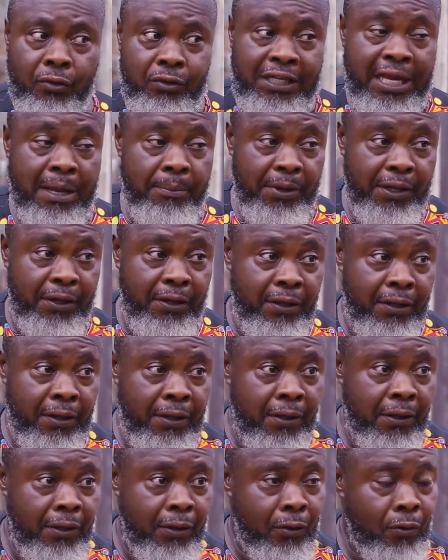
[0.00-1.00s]
So tell me,
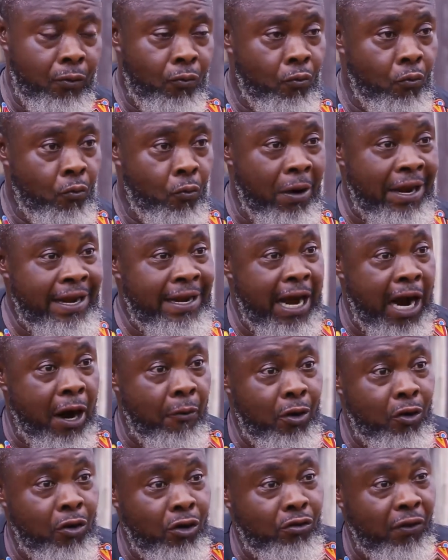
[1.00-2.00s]
when
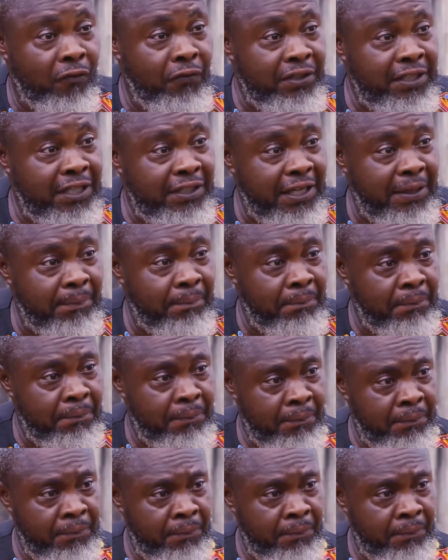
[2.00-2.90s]
are we going to visit him?